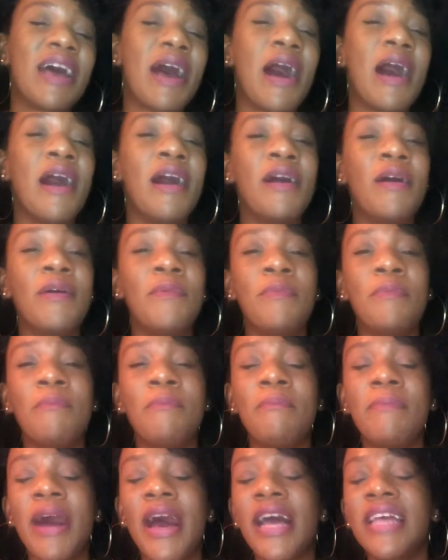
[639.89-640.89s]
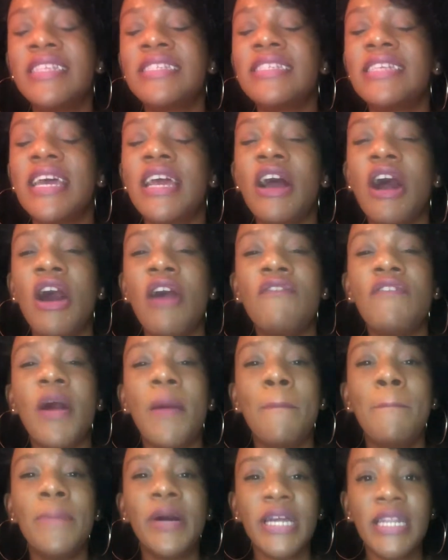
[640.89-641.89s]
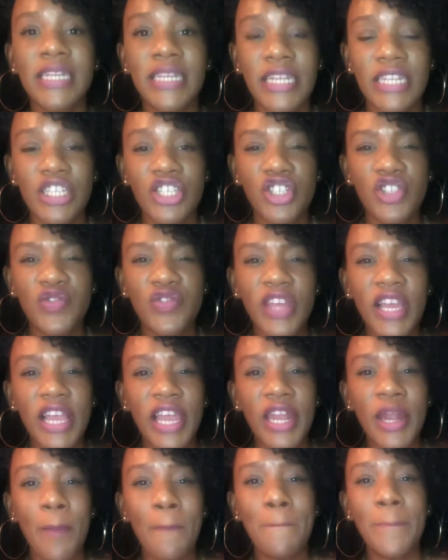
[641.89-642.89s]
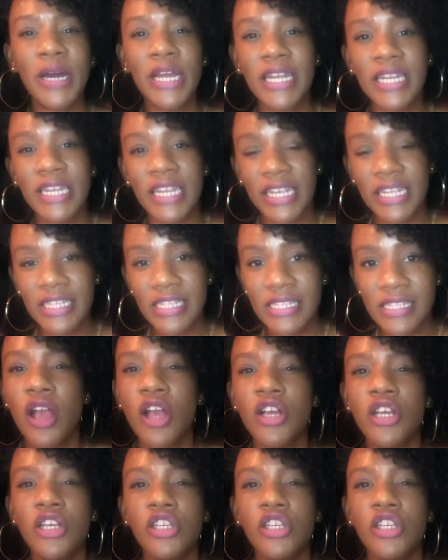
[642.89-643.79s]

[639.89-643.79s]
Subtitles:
a mindset of abundance. You think in abundance.